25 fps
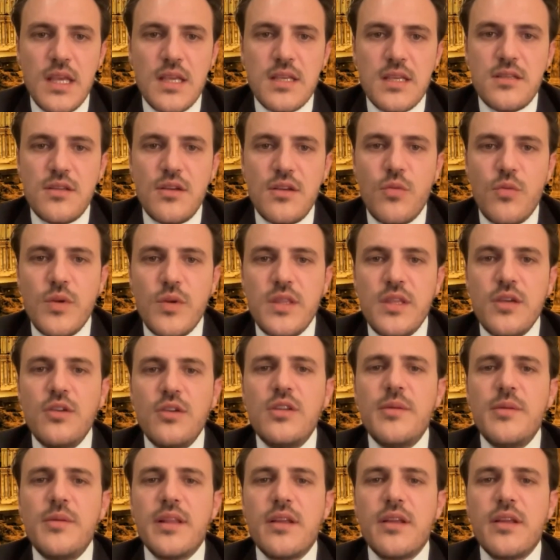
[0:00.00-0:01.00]
So with the
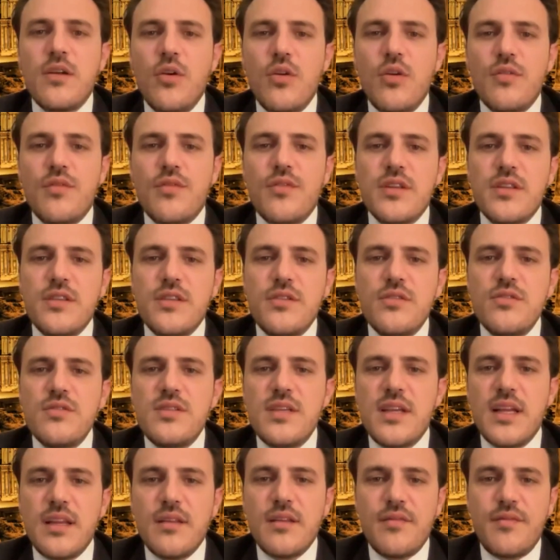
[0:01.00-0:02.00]
ultimate goal of
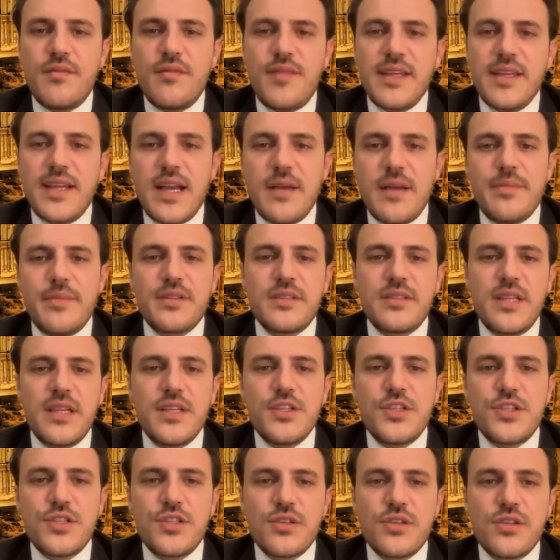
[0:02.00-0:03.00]
reducing lymphatic
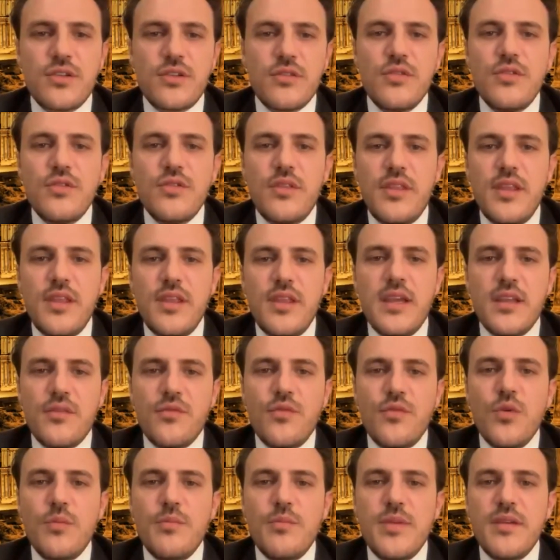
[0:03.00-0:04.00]
hypertension, do you think it
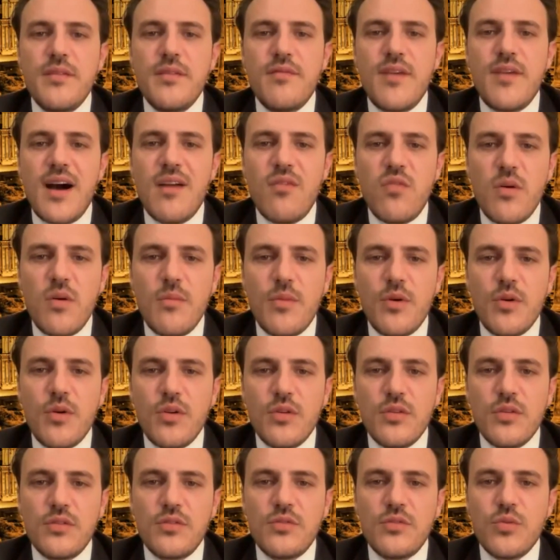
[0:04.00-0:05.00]
would be
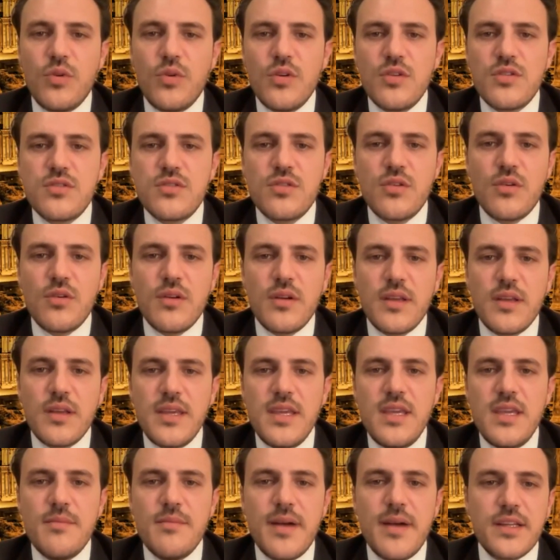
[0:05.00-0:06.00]
valuable to also
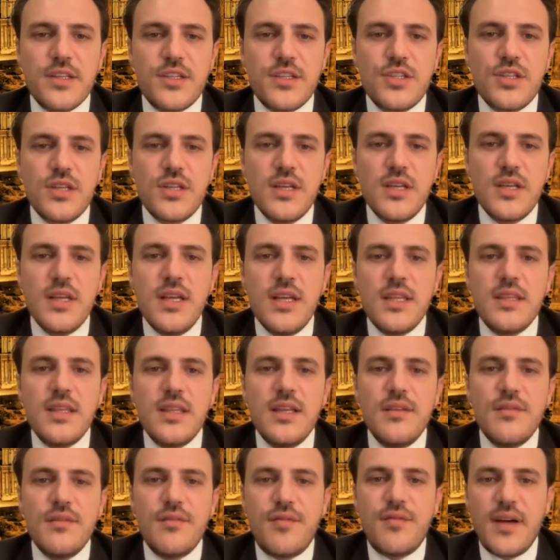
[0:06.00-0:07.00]
image
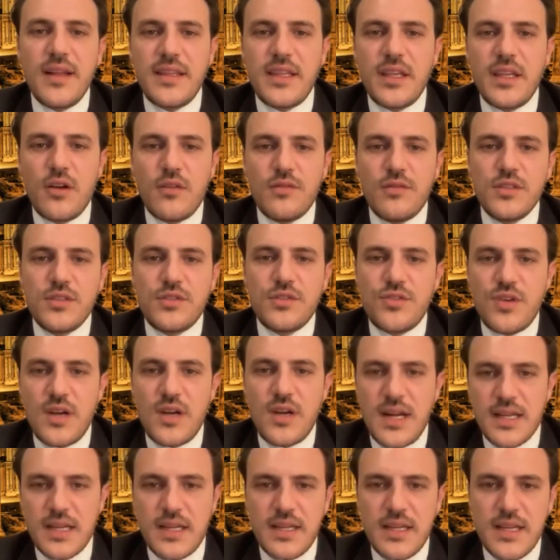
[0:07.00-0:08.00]
the lymphatic of the
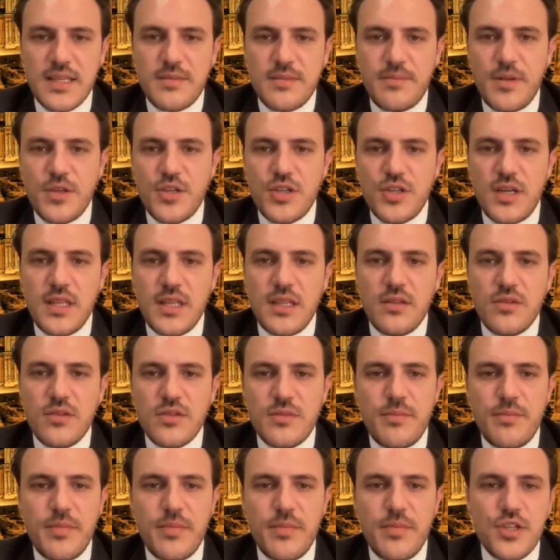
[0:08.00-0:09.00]
trunk, especially in
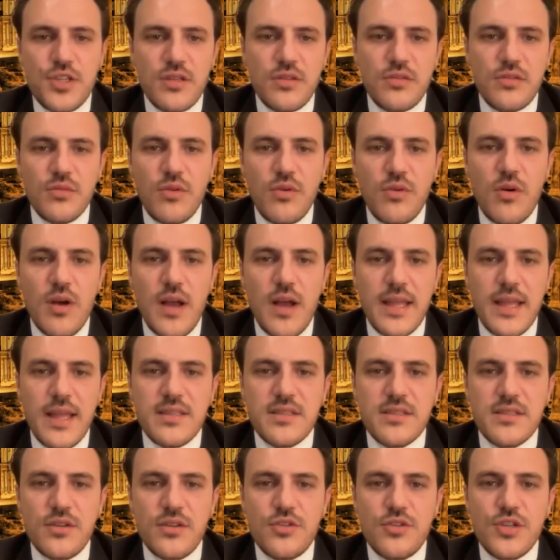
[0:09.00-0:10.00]
those patients who had
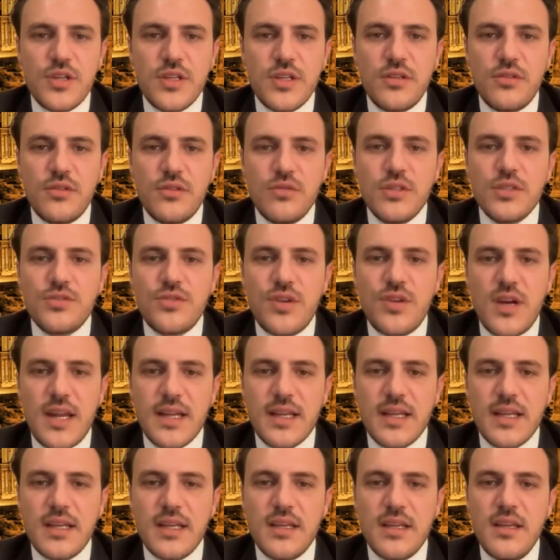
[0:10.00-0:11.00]
surgery to the
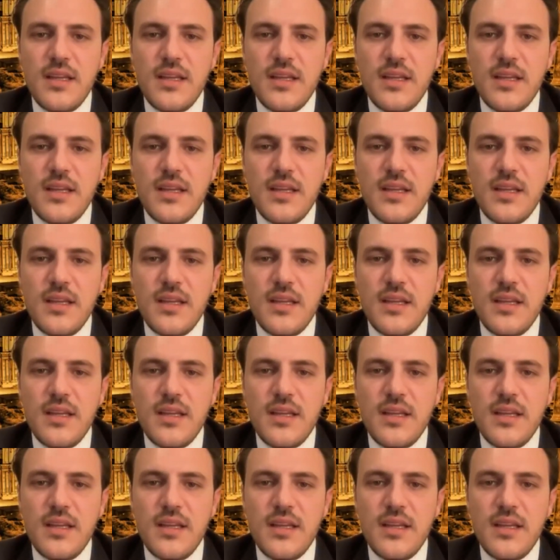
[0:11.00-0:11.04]
trunk?